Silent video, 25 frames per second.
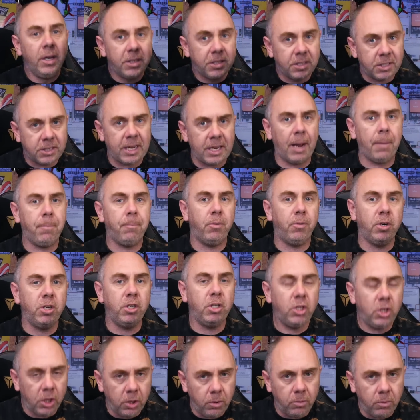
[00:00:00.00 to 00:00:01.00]
separate
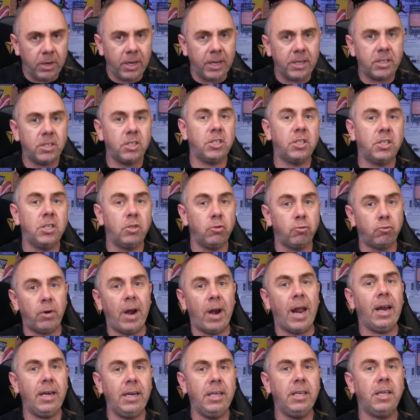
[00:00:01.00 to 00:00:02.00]
units to
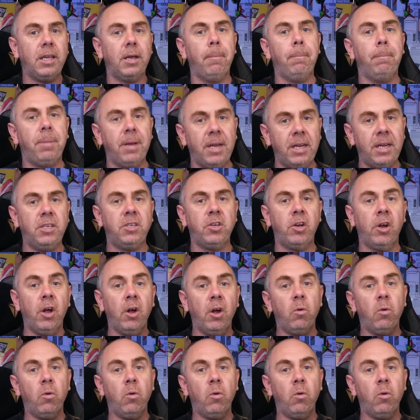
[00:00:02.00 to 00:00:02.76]
directly compete